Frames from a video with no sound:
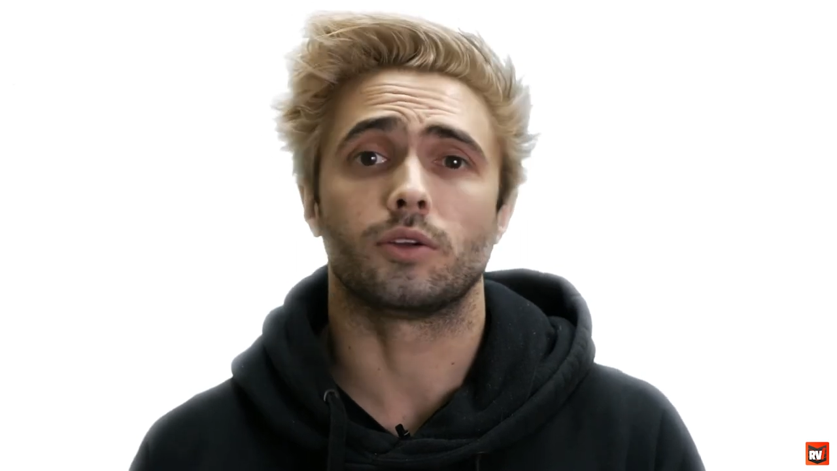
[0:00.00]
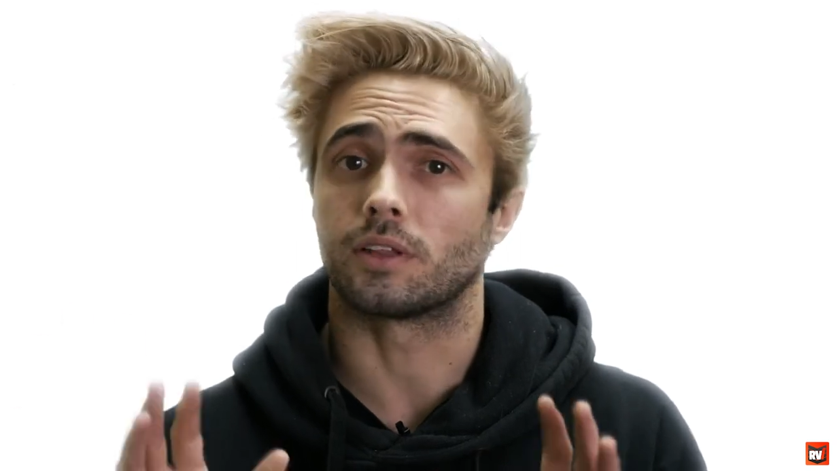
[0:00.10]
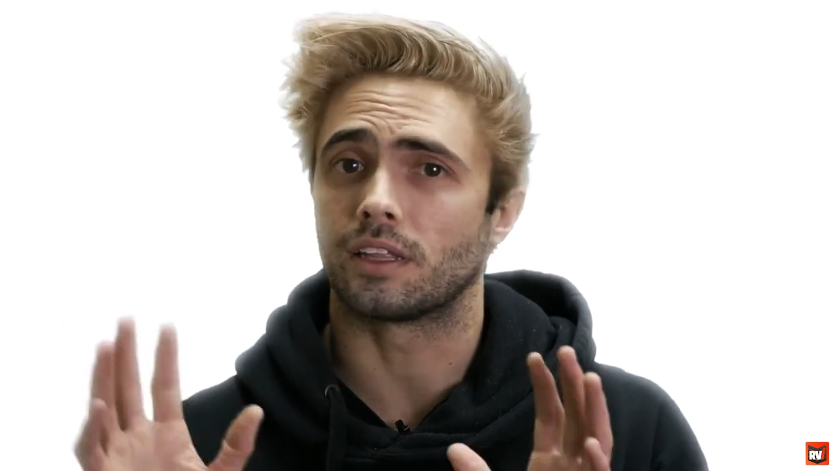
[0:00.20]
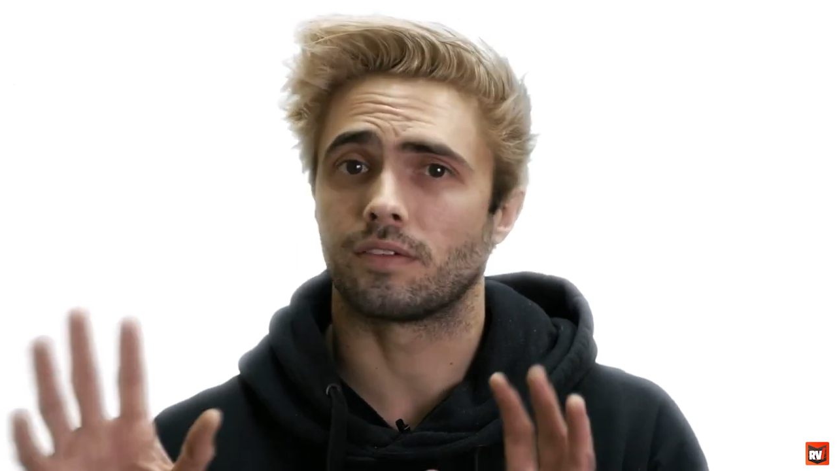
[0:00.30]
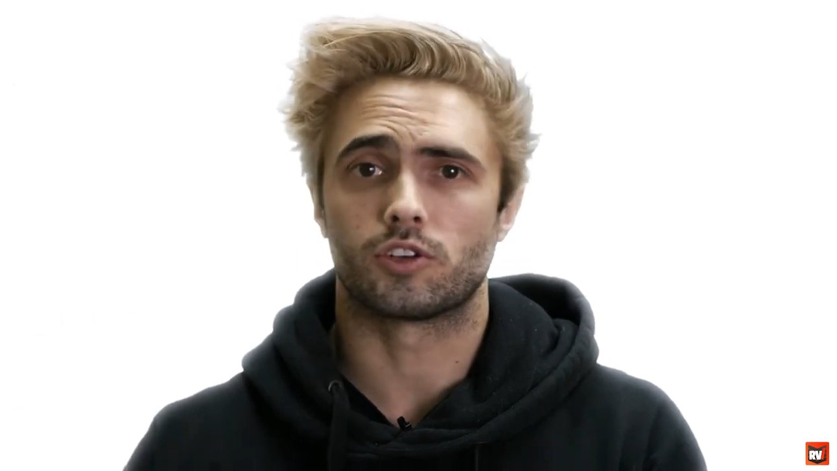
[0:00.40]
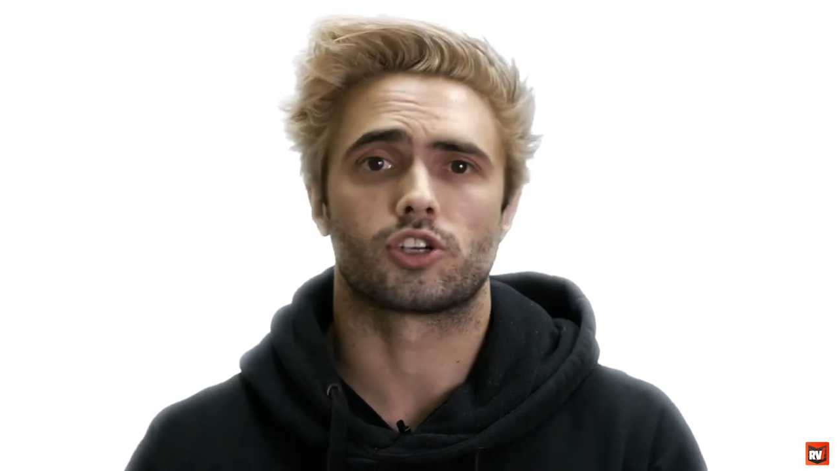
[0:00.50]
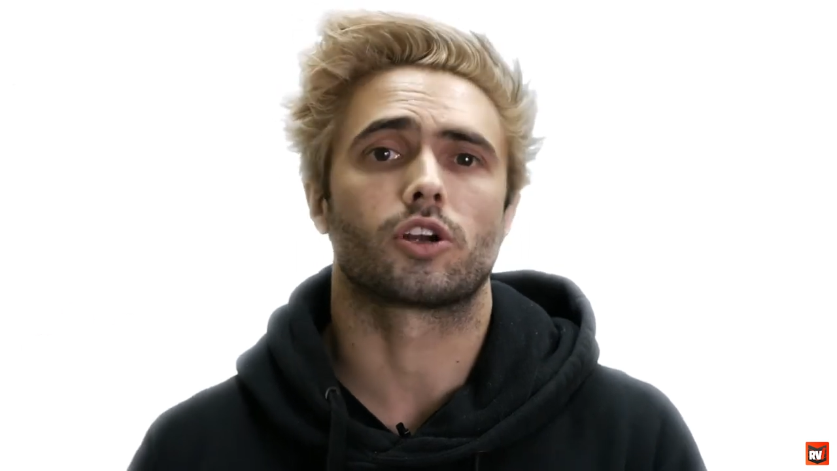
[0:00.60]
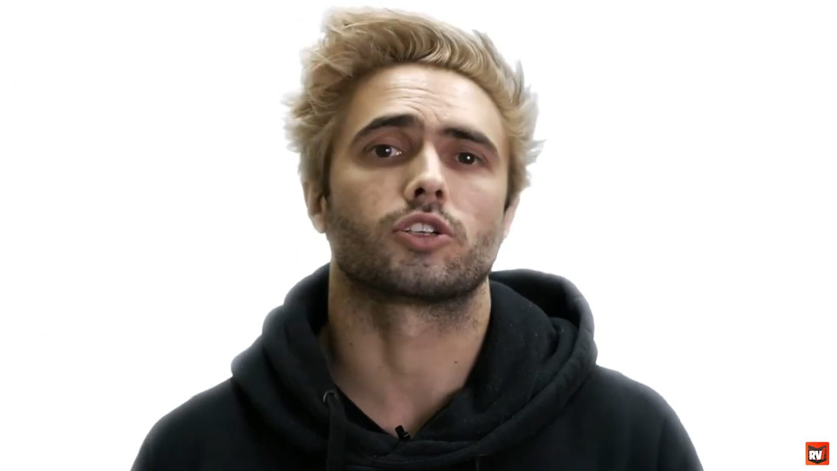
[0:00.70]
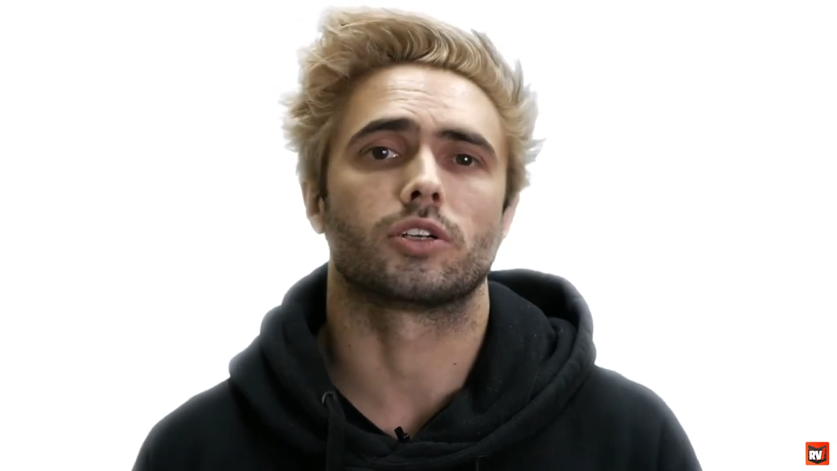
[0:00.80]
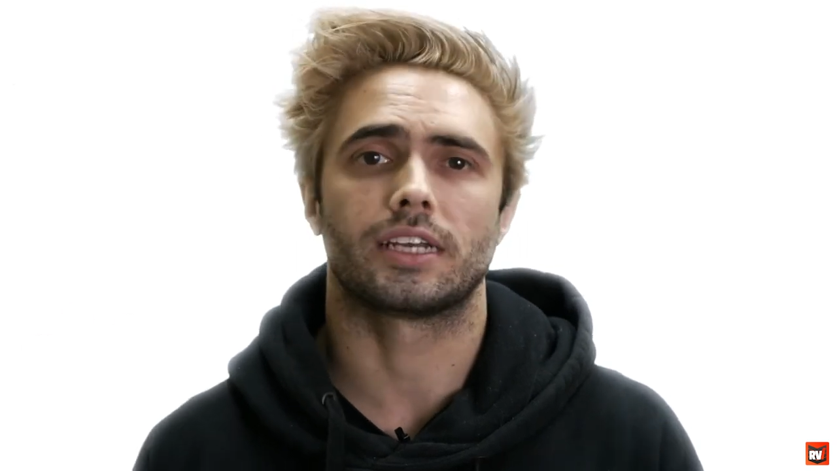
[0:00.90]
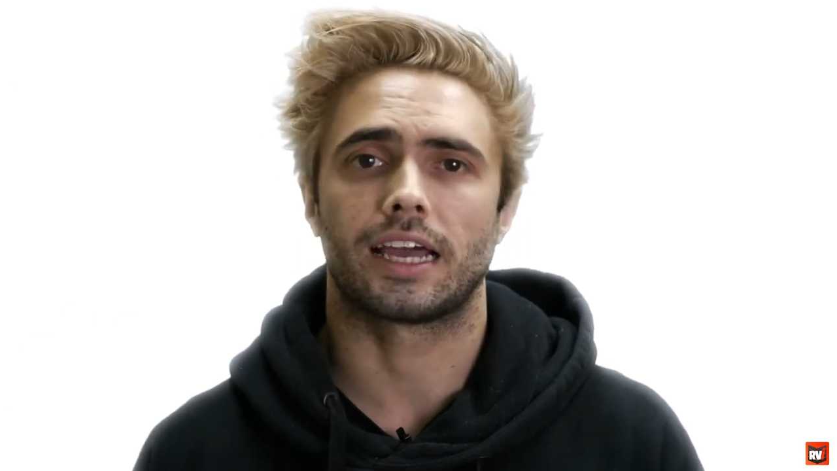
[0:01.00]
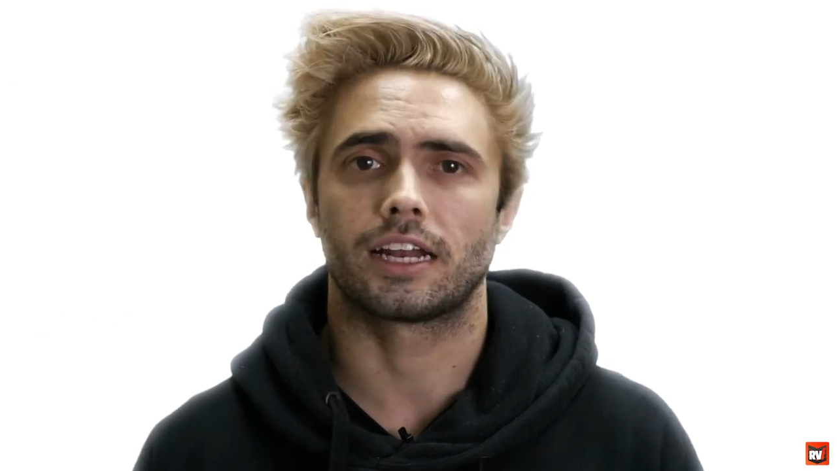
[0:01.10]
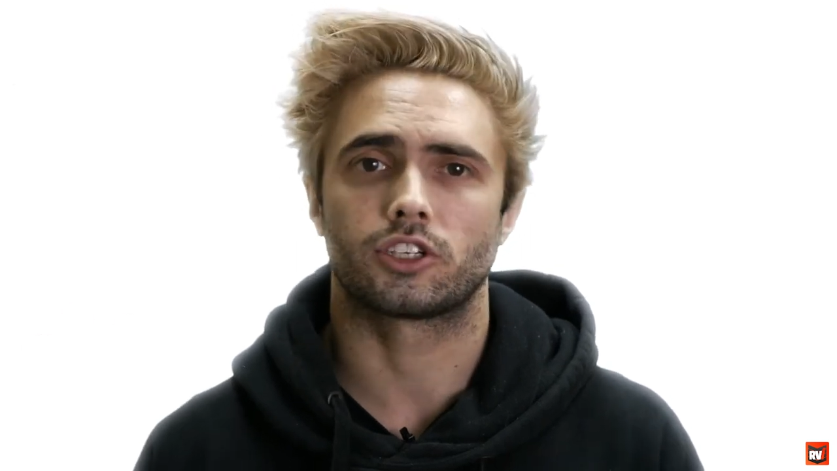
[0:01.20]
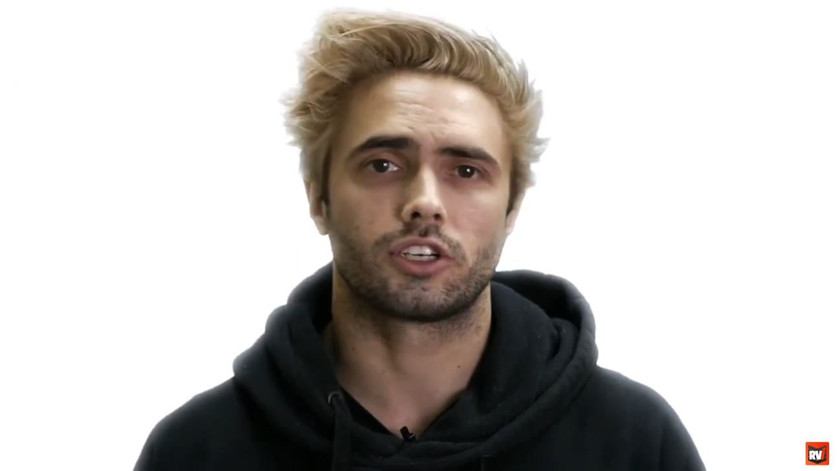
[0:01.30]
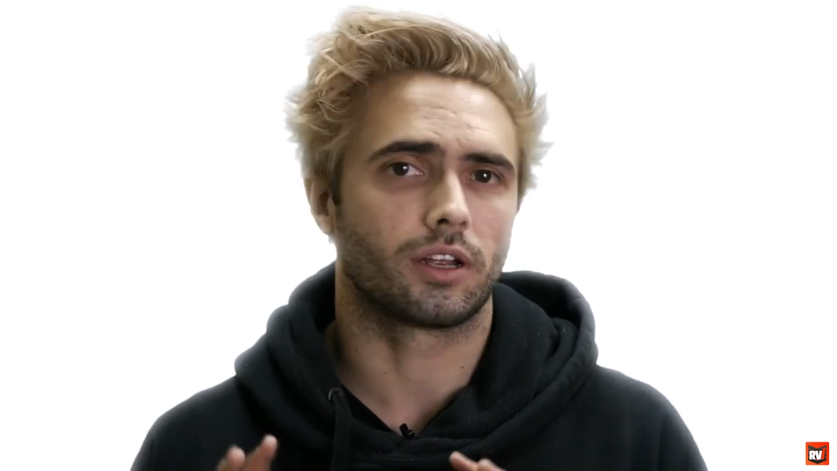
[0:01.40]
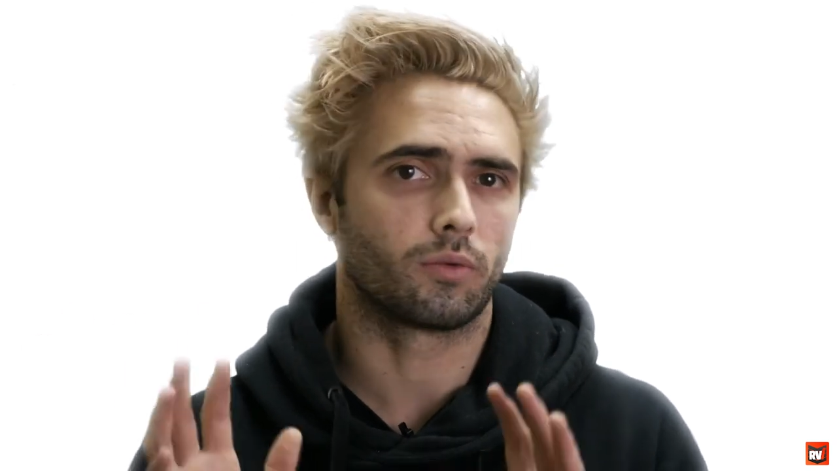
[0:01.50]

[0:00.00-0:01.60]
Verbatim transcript: You can leave the charger attached.